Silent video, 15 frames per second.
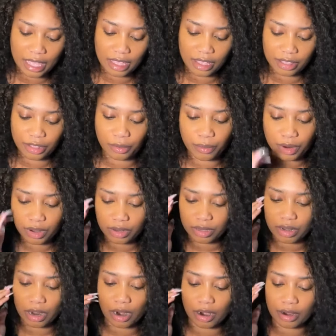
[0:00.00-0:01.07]
The World
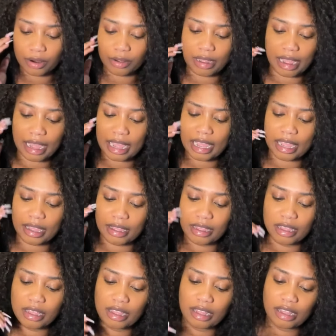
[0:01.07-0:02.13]
card, okay.
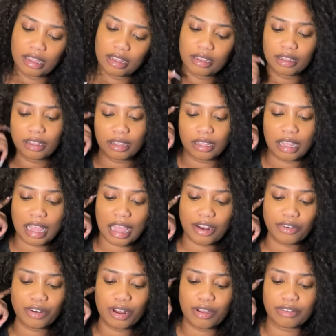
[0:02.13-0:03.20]
I
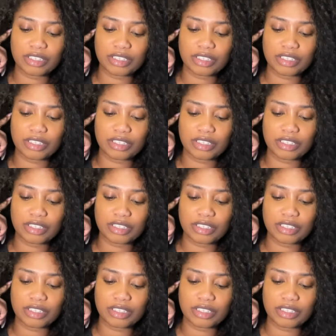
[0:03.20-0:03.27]
don't know.